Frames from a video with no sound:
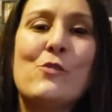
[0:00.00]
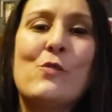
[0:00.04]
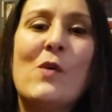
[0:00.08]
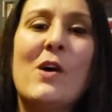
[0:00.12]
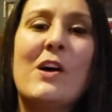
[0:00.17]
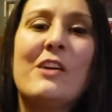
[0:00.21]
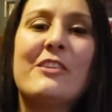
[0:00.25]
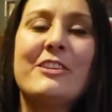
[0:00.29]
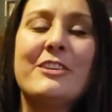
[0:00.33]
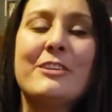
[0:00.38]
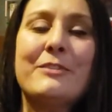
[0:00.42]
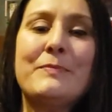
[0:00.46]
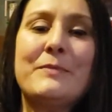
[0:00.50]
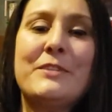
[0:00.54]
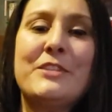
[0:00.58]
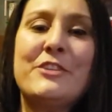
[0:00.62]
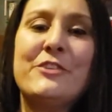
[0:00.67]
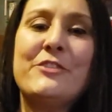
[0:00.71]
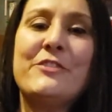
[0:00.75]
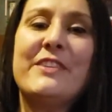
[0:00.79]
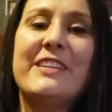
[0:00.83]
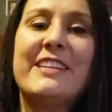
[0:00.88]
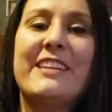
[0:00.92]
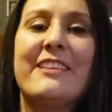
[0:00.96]
Welcome
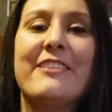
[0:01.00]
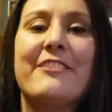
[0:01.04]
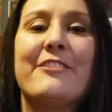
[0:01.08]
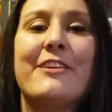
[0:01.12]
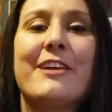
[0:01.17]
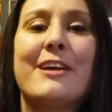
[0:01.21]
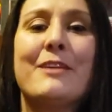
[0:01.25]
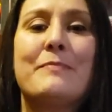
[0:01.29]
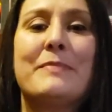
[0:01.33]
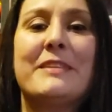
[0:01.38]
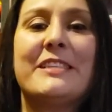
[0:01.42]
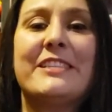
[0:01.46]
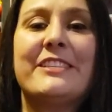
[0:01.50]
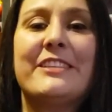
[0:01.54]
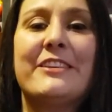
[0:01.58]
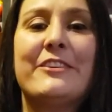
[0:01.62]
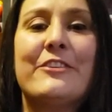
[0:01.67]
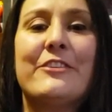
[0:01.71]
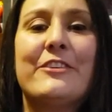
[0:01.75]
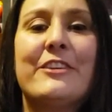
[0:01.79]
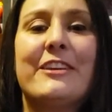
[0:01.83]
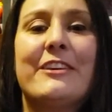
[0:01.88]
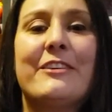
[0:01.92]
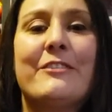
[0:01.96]
to another
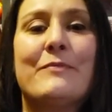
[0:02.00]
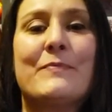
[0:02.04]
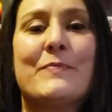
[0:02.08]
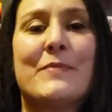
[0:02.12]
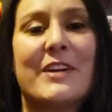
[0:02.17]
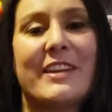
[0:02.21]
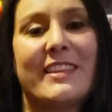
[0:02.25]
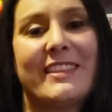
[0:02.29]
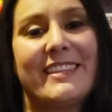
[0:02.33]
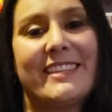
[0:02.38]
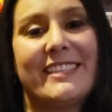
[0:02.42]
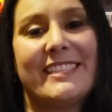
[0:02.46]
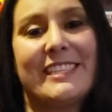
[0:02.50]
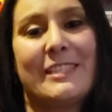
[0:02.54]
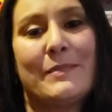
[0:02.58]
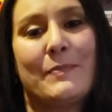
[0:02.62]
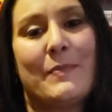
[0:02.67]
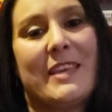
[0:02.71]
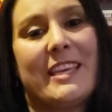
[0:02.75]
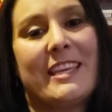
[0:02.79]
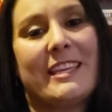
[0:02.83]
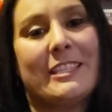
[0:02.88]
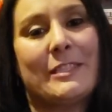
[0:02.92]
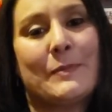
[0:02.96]
episode of Martha
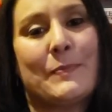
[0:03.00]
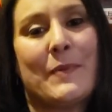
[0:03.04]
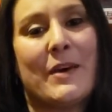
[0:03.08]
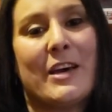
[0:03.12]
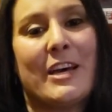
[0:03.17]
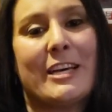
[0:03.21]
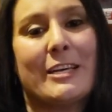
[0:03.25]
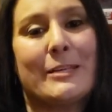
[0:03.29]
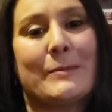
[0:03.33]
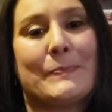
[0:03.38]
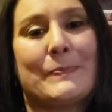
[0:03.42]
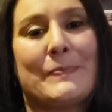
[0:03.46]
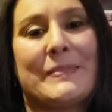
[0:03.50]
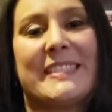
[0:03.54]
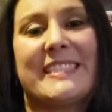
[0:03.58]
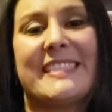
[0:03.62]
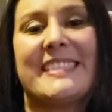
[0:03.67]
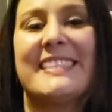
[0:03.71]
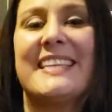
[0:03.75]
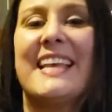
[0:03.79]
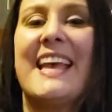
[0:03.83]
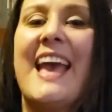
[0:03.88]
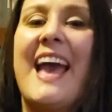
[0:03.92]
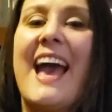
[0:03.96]
Speaks Pops.
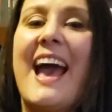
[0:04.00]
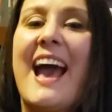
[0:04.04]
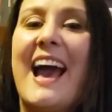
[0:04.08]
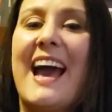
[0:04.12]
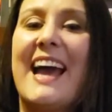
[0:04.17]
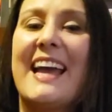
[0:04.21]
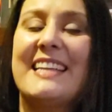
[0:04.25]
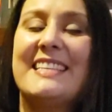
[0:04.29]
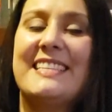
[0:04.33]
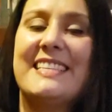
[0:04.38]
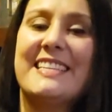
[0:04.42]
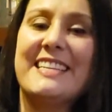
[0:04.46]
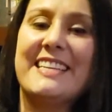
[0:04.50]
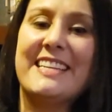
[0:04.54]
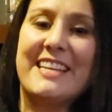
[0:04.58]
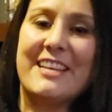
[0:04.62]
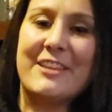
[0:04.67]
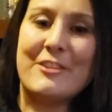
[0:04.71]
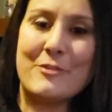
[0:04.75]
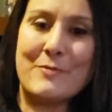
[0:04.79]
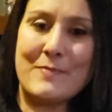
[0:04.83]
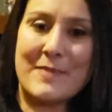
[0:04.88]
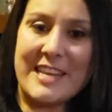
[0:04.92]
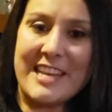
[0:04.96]
I did
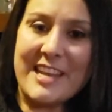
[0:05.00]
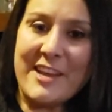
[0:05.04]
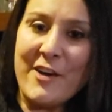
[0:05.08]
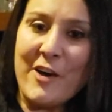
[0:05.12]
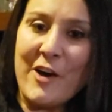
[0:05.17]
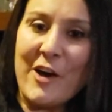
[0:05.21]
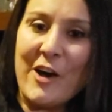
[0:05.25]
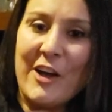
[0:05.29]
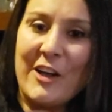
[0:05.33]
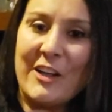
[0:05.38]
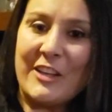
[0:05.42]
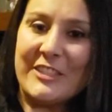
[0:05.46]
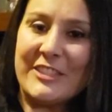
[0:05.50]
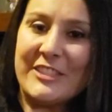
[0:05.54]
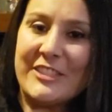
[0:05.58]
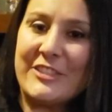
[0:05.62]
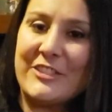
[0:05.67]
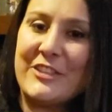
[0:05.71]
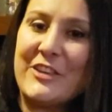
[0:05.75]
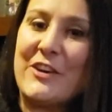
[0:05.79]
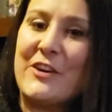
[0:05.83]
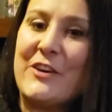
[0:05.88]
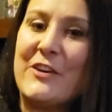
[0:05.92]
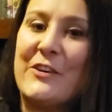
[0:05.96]
another mini haul,
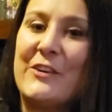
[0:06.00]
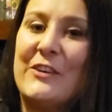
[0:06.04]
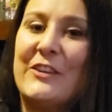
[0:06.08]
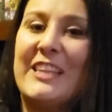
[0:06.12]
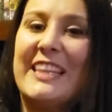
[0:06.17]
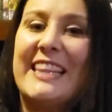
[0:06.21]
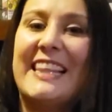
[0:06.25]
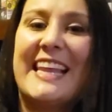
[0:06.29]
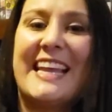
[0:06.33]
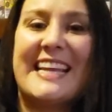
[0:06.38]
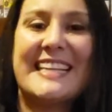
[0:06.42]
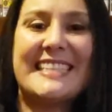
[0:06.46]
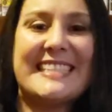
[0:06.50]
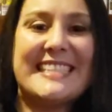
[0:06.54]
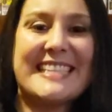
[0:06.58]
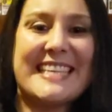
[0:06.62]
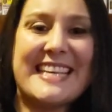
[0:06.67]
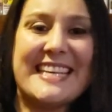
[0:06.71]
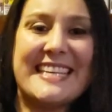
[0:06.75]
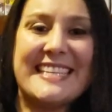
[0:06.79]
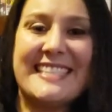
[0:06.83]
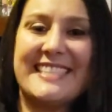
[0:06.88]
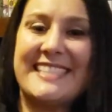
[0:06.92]
so let's get